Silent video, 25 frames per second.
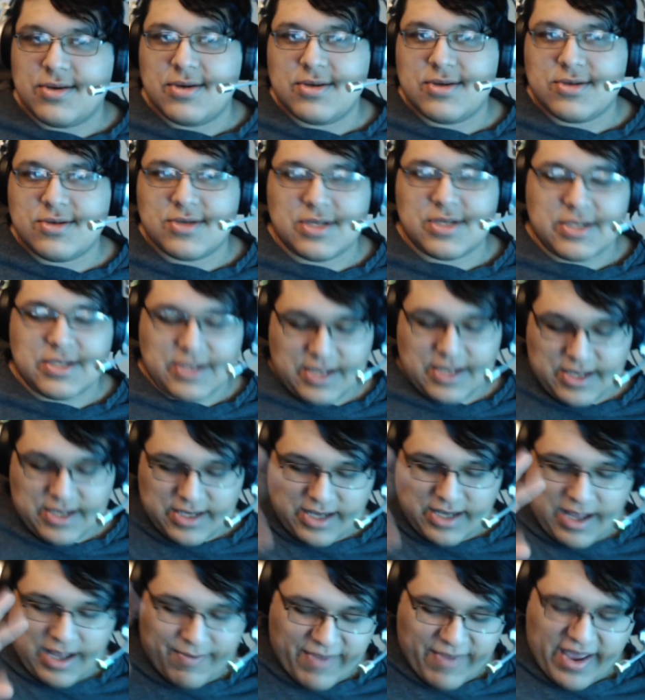Just
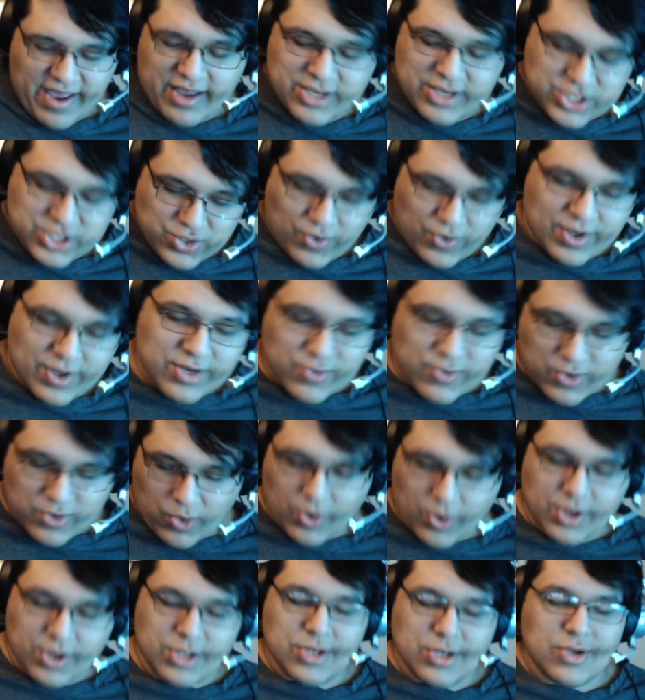I'm enjoying
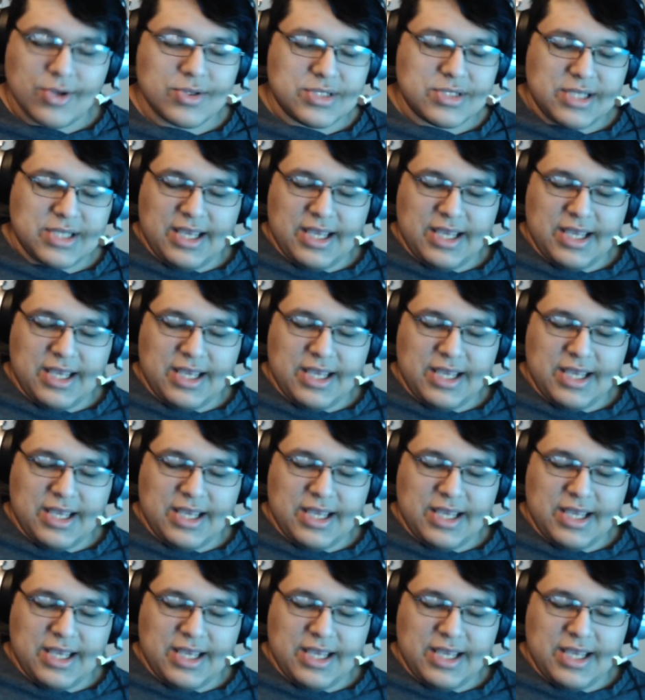recording those,